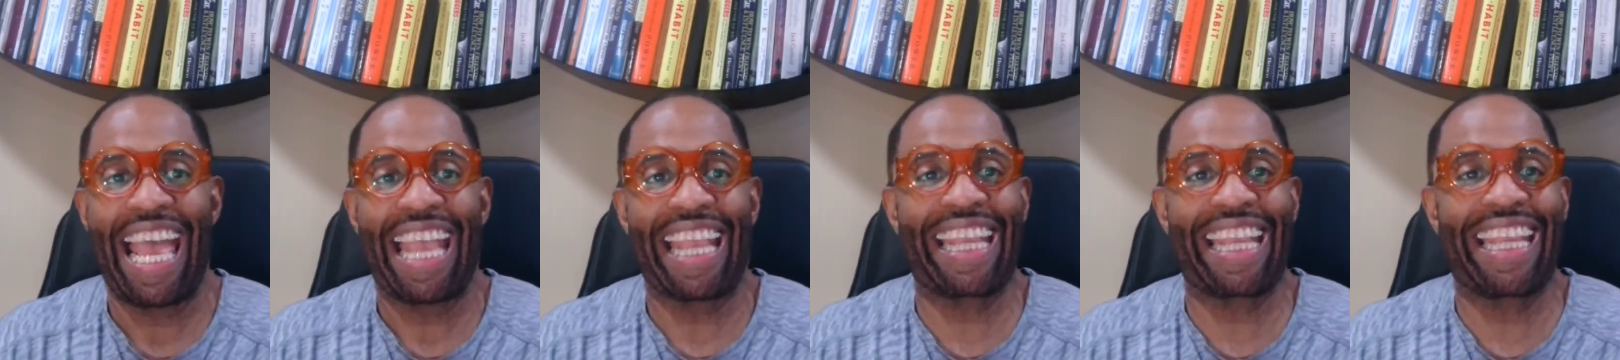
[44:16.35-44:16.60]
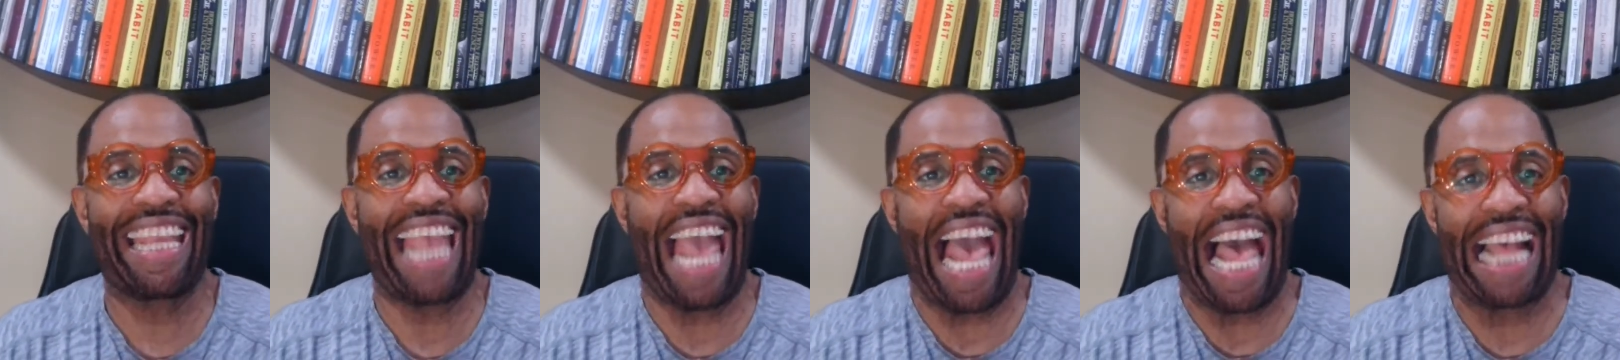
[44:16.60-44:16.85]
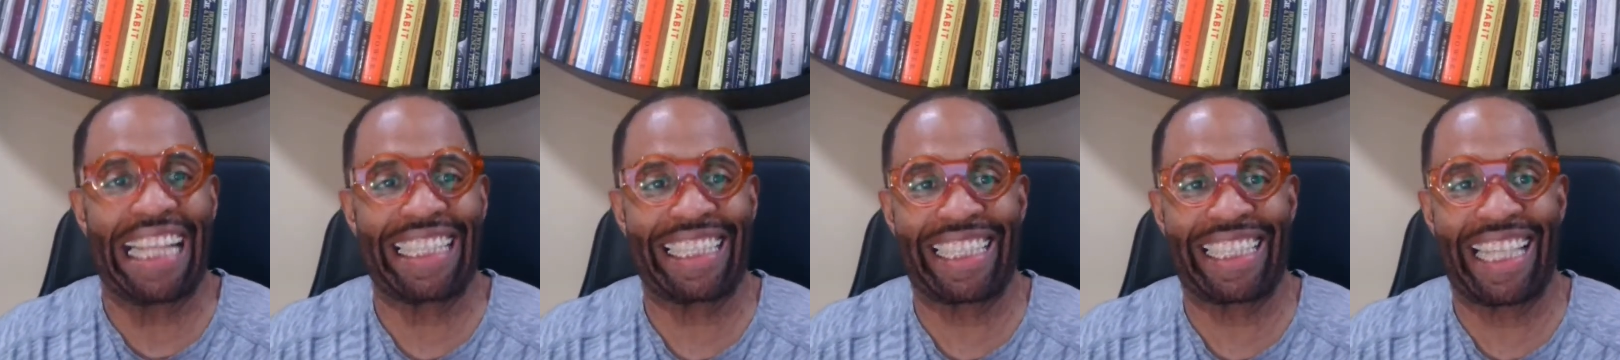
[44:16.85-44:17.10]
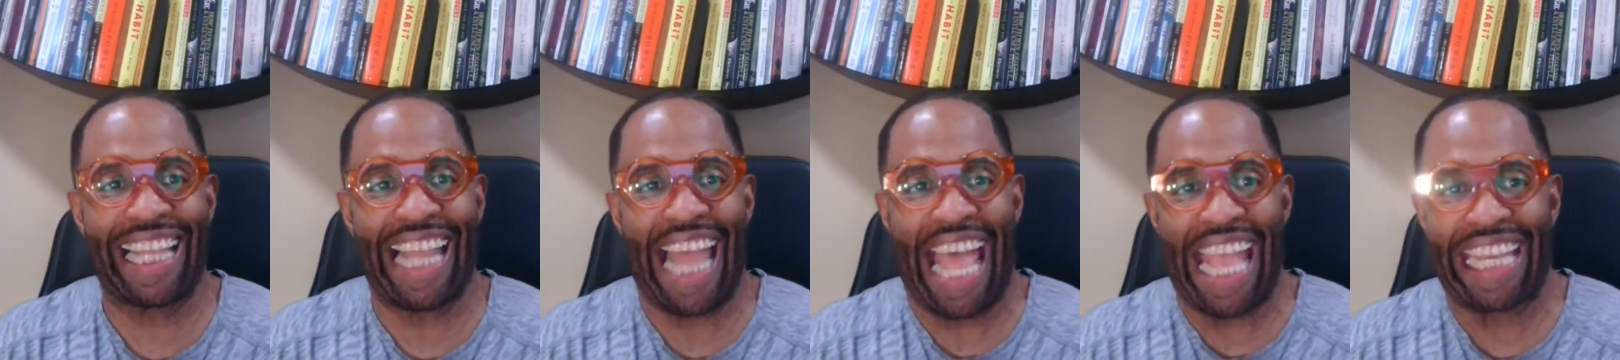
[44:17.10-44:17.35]

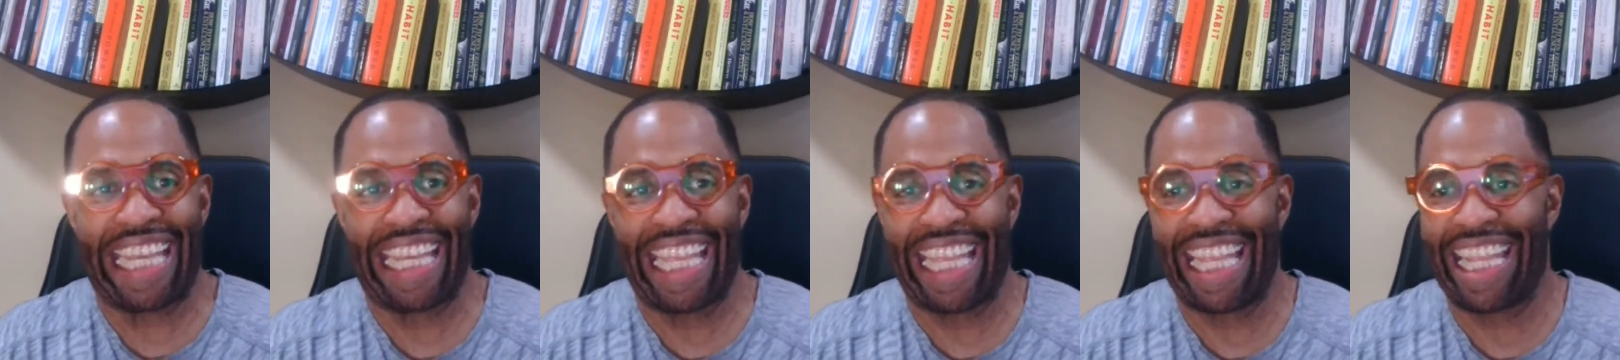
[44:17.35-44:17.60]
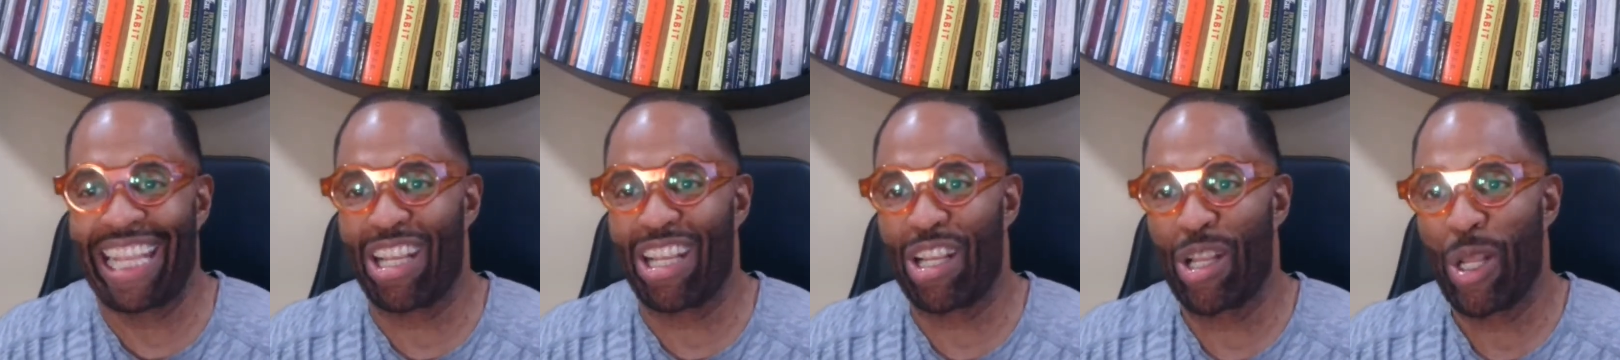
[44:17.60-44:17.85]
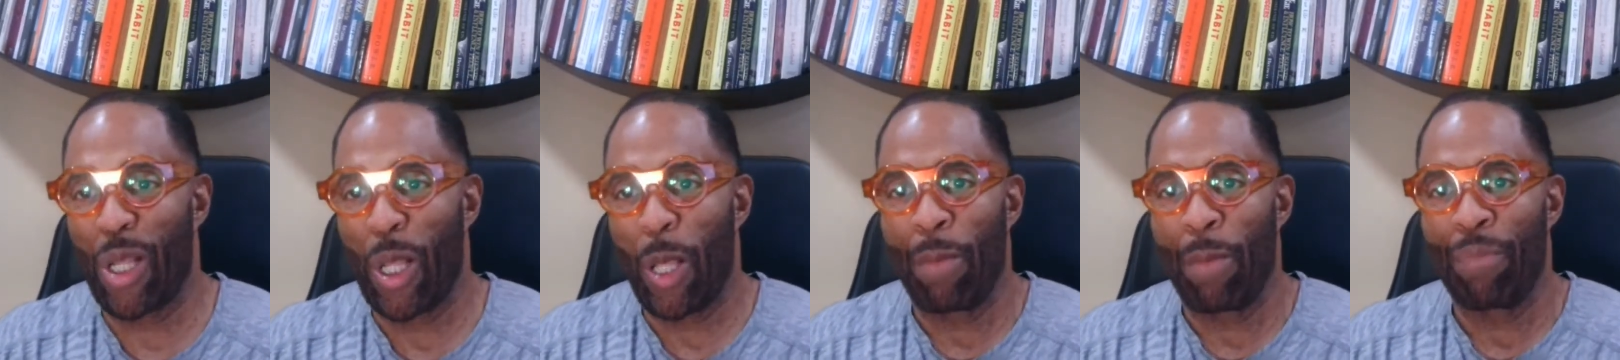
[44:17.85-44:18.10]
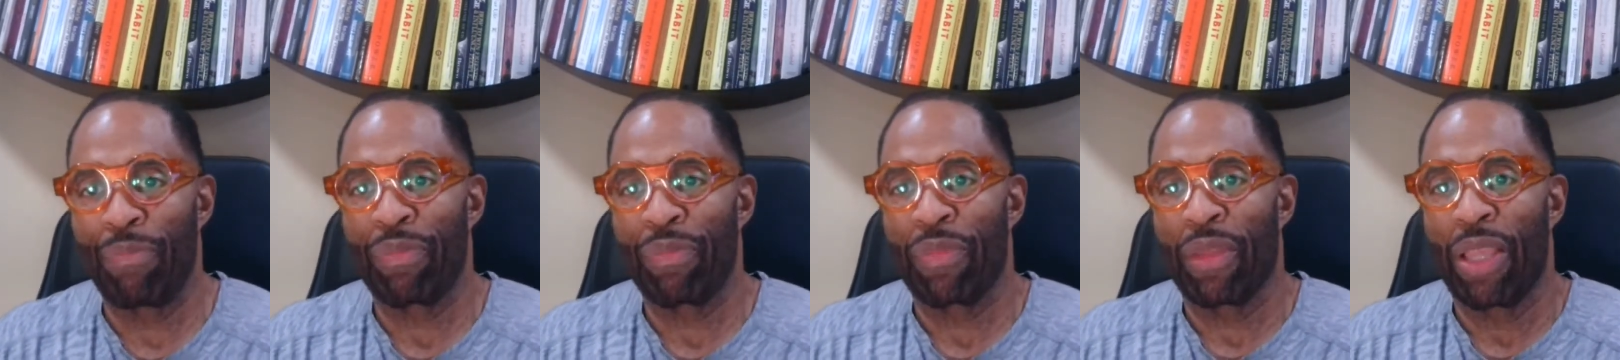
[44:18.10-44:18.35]
gaslighting.
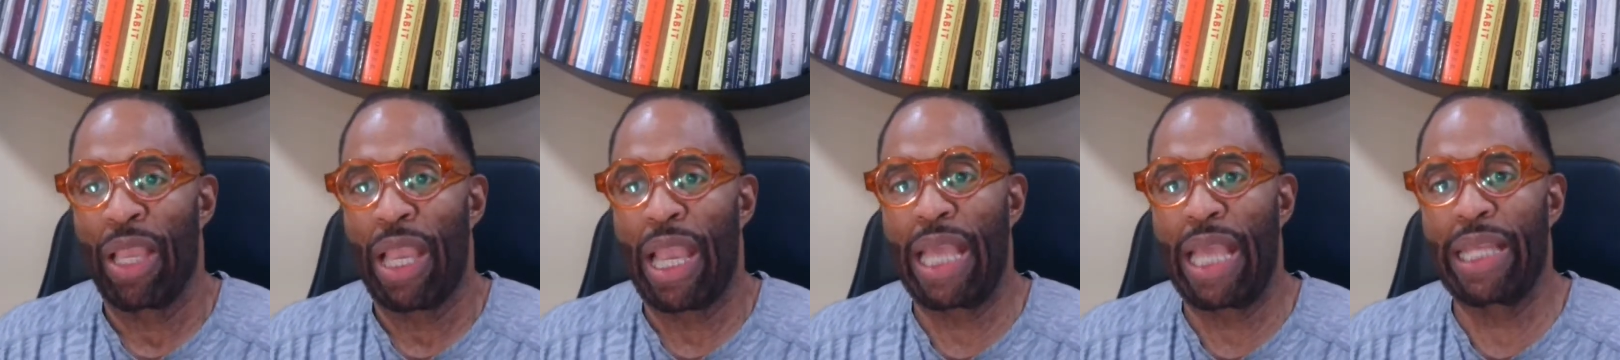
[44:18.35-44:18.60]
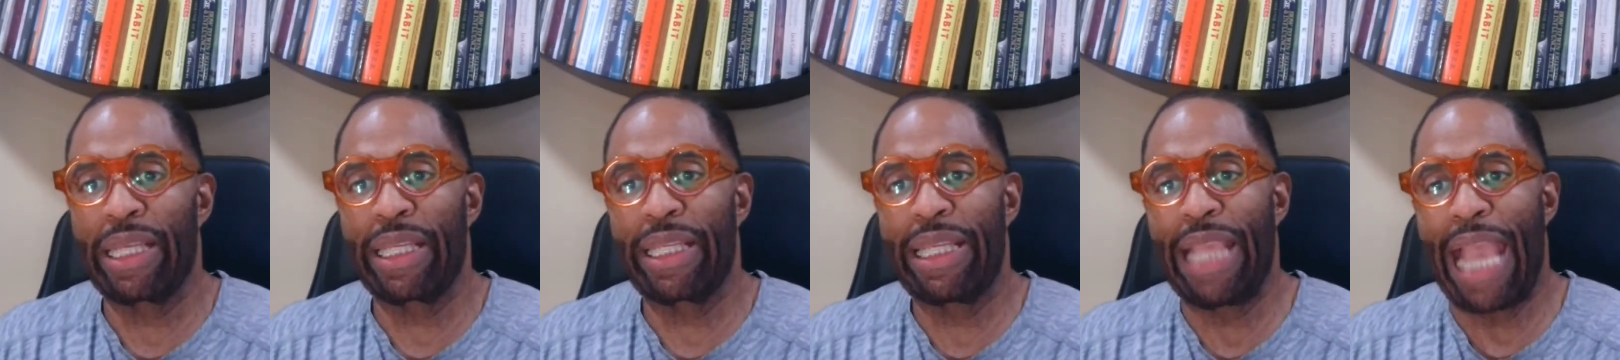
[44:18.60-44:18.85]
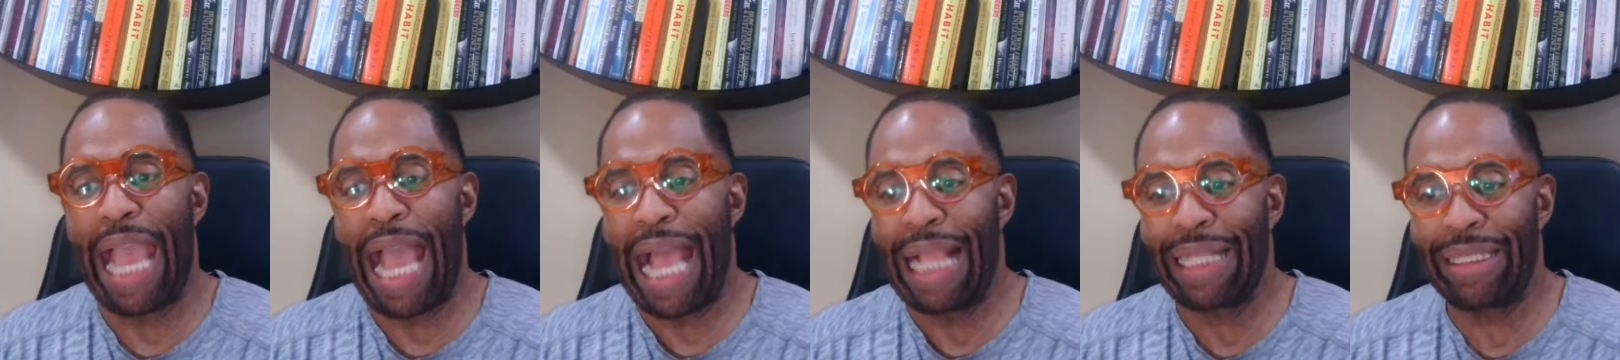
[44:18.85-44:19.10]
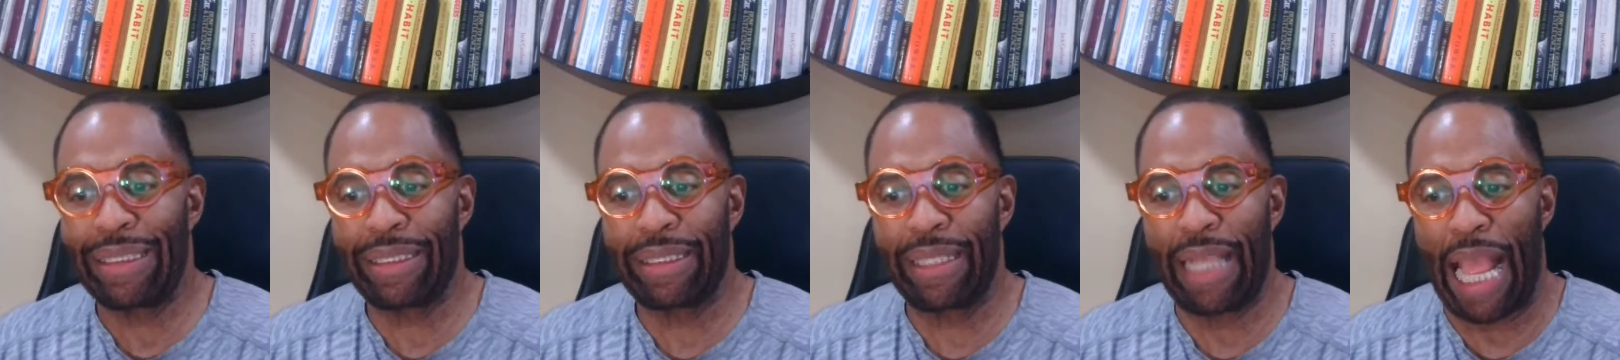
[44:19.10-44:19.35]
And
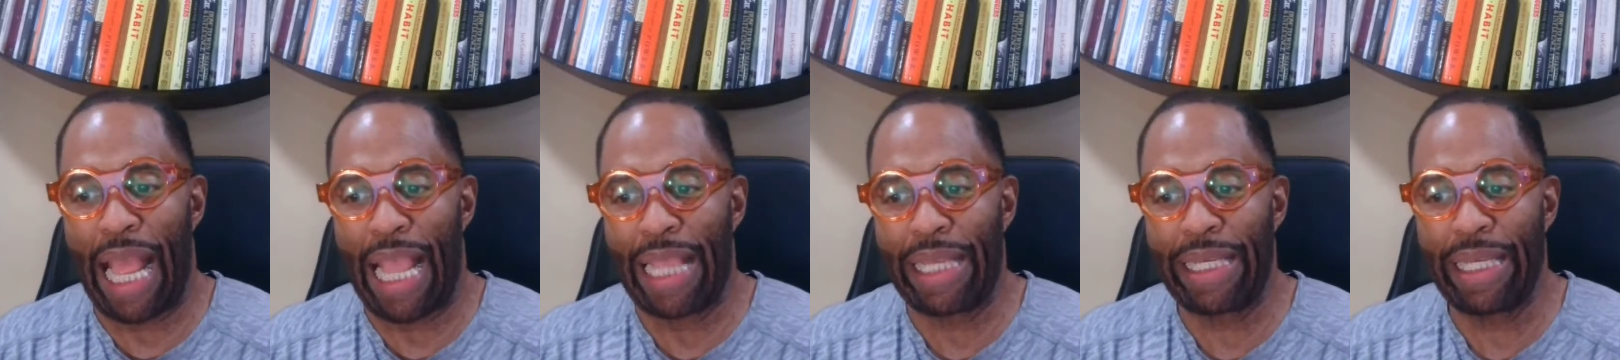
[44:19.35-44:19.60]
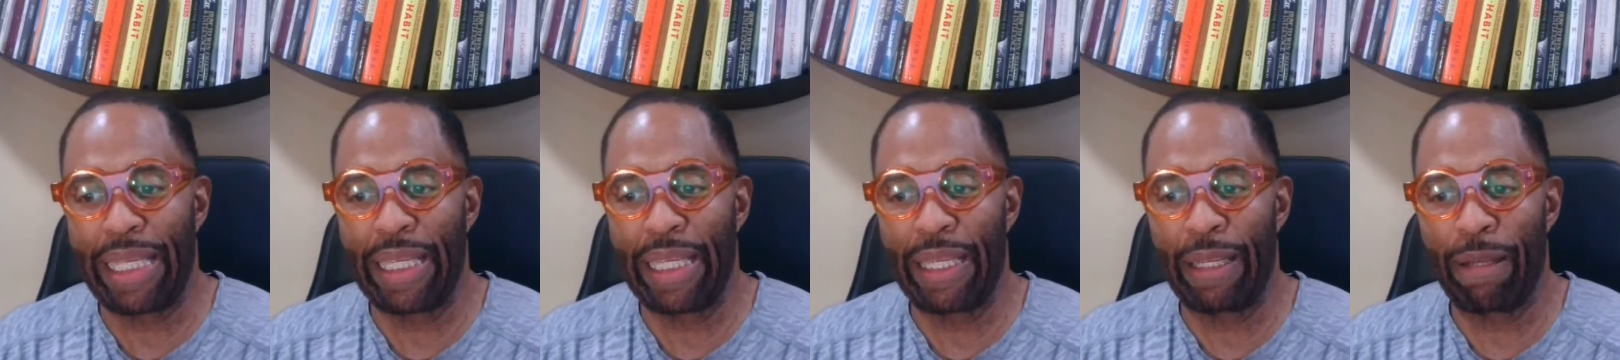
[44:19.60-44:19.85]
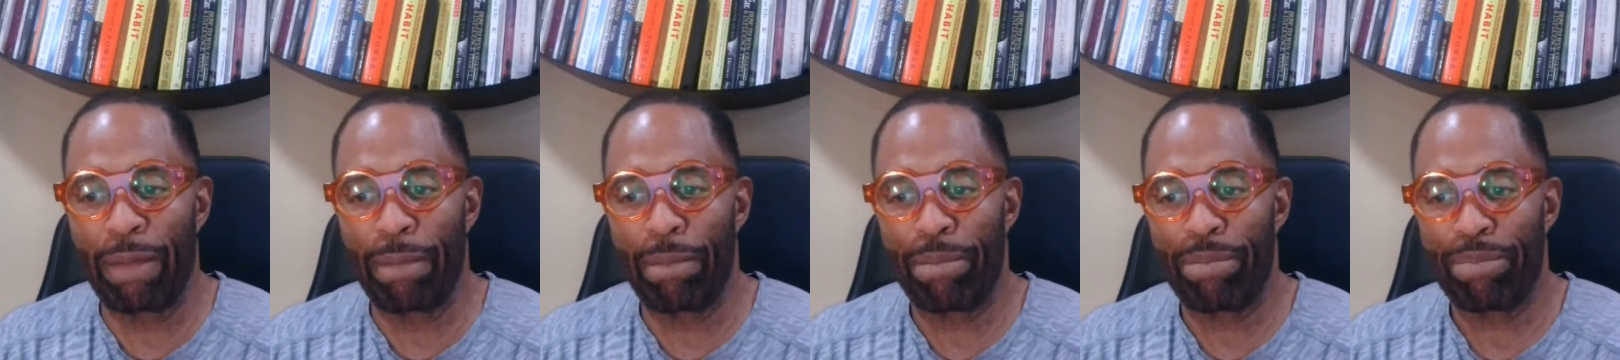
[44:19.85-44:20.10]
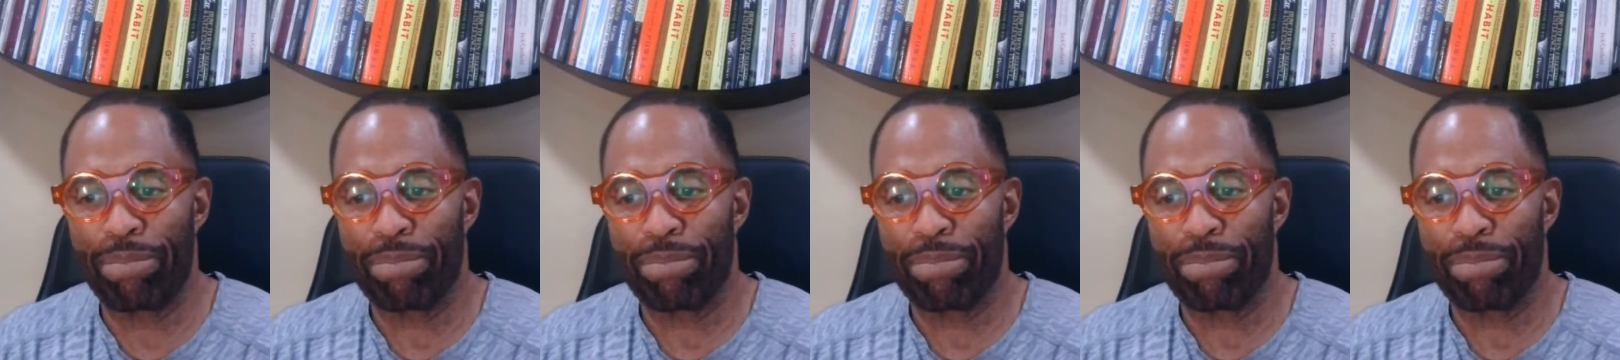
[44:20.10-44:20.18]
gaslighting,